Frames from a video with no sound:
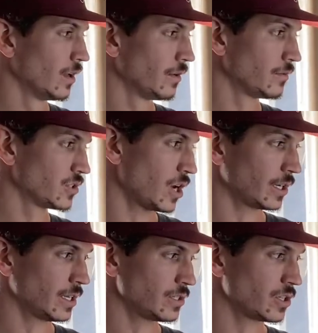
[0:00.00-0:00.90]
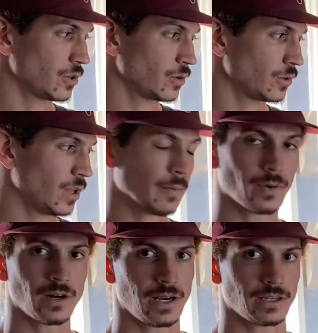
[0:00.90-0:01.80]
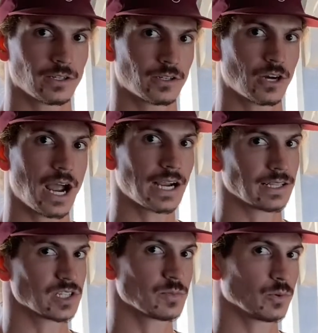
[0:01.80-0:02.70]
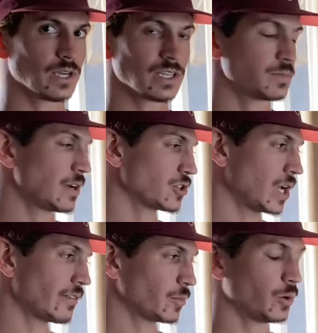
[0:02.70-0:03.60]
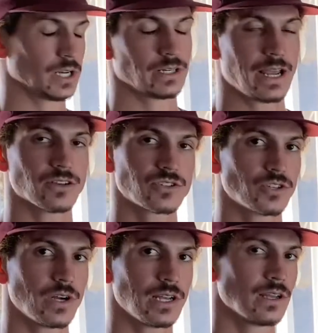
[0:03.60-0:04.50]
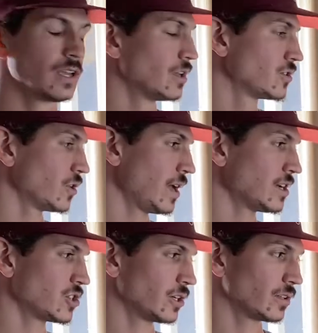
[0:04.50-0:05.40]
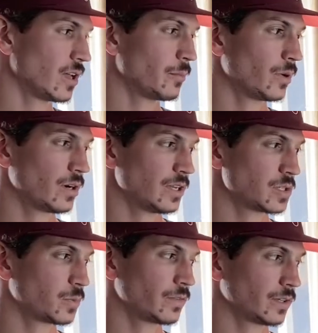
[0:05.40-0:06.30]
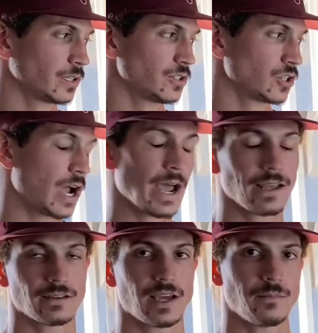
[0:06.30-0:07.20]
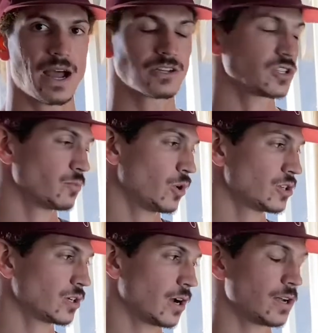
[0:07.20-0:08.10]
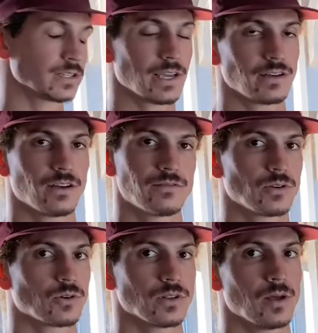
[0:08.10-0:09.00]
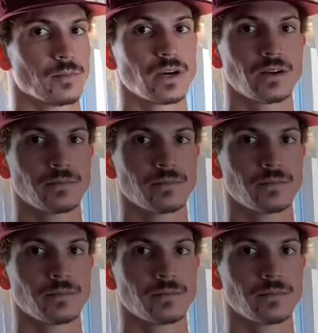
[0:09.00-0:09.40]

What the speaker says: suck into the old lumber and it could crack and split, especially after putting nails through it. So the engineered lumber is perfectly dry and matches the moisture content of the old lumber.